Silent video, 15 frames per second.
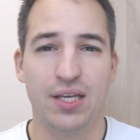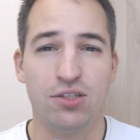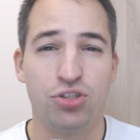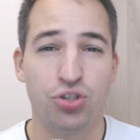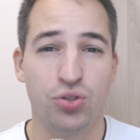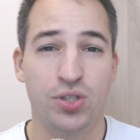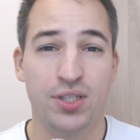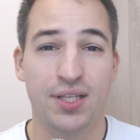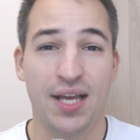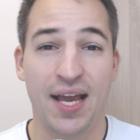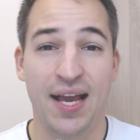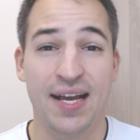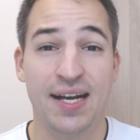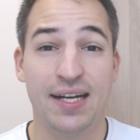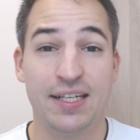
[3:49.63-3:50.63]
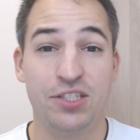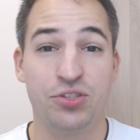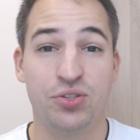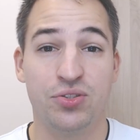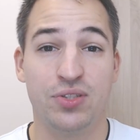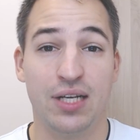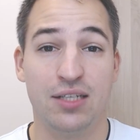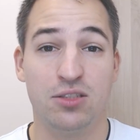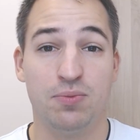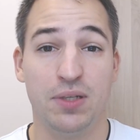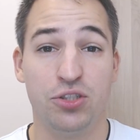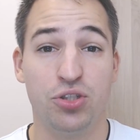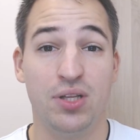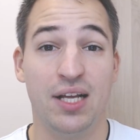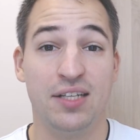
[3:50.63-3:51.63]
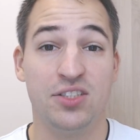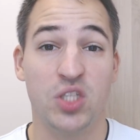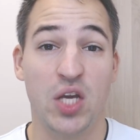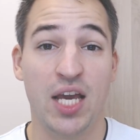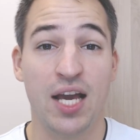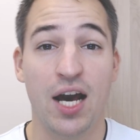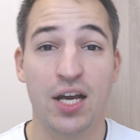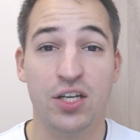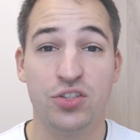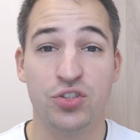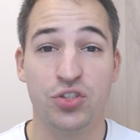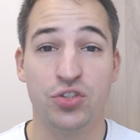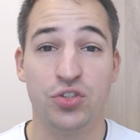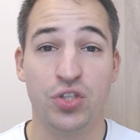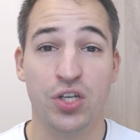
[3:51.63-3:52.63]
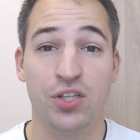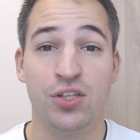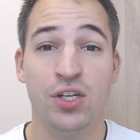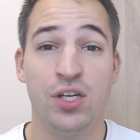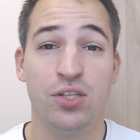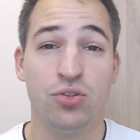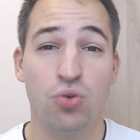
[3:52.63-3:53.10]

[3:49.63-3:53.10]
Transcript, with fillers: In short, AI agents are specialized AI assistants